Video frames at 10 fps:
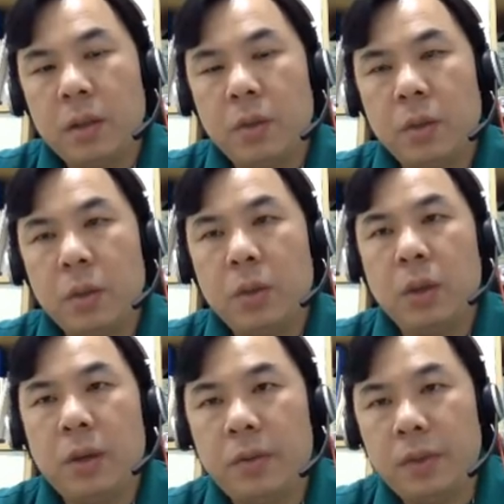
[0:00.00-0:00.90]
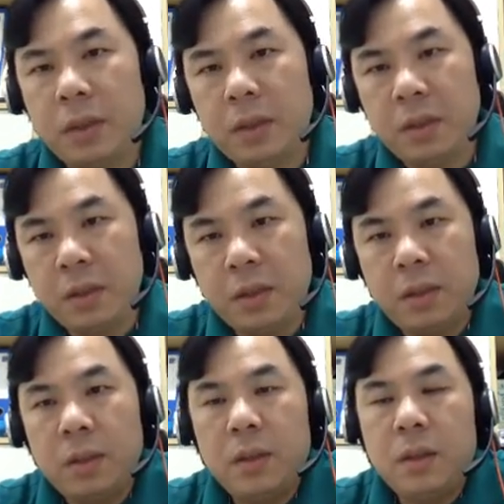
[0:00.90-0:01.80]
we don't have the third
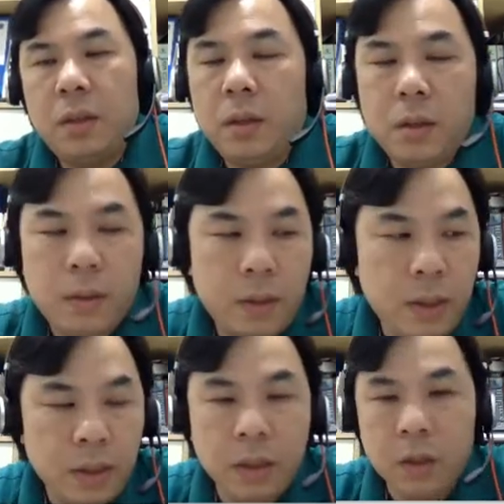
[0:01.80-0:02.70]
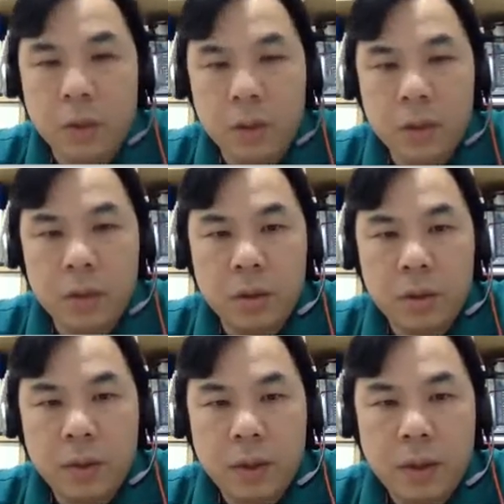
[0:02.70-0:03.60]
linear equations
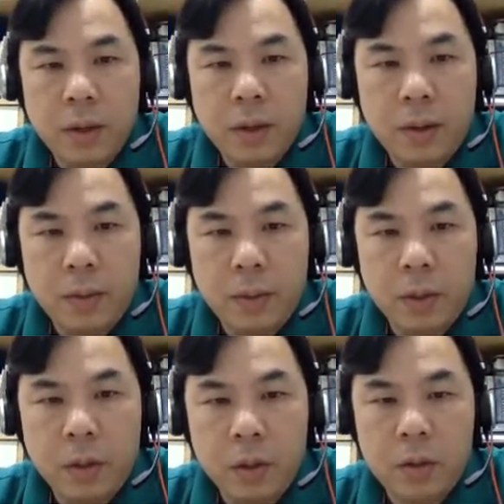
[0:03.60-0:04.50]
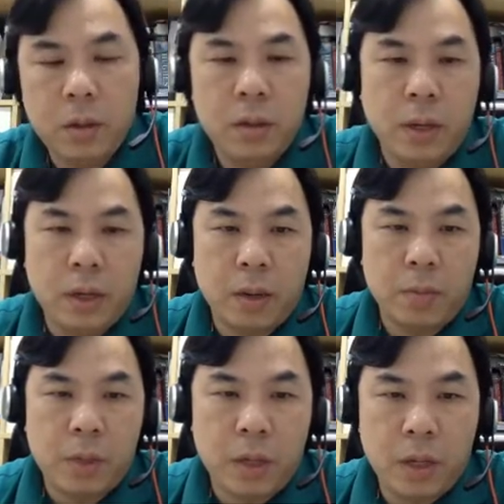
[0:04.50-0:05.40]
because there can
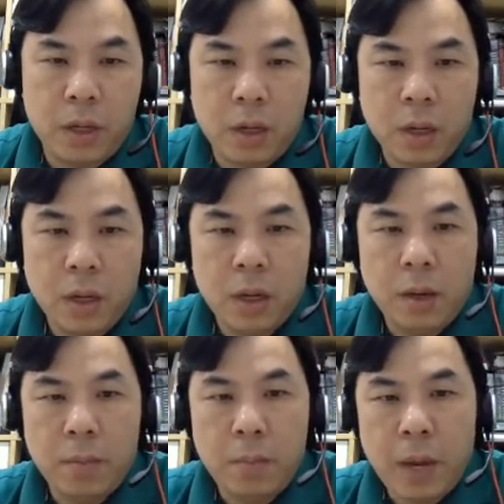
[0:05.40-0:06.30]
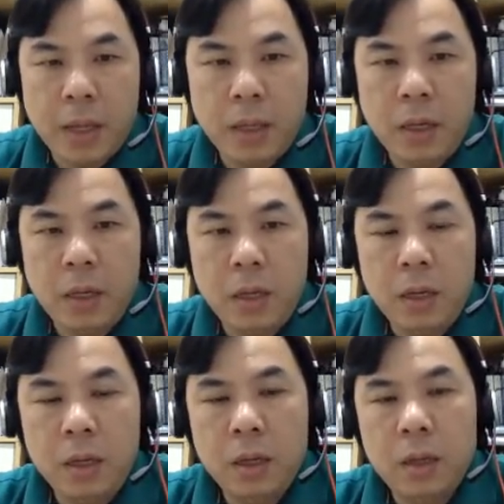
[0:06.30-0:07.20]
be many
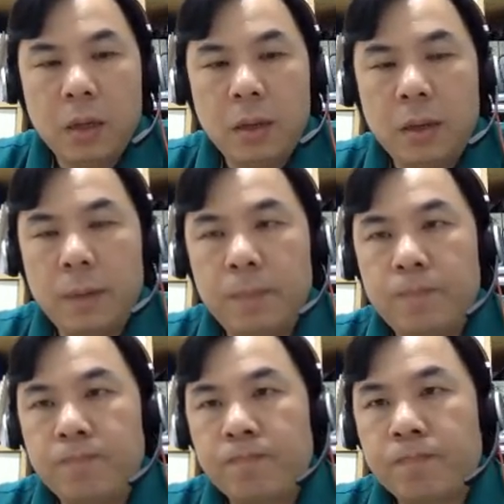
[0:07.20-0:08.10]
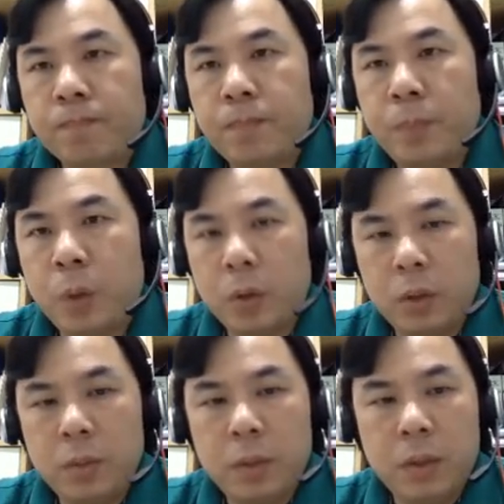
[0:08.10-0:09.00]

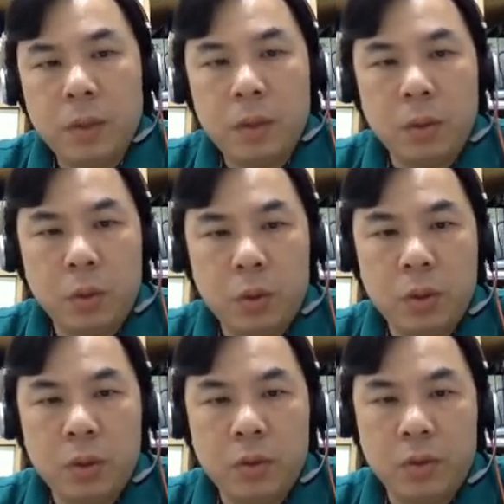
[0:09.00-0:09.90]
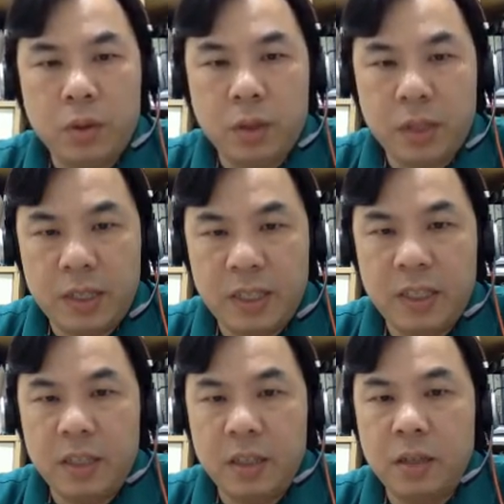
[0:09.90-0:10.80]
possible solutions for the
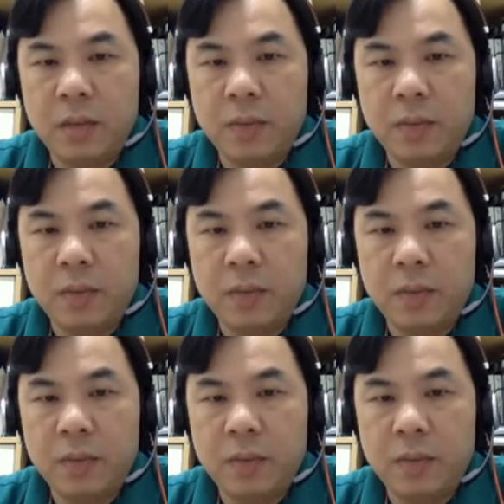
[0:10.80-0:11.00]
z's.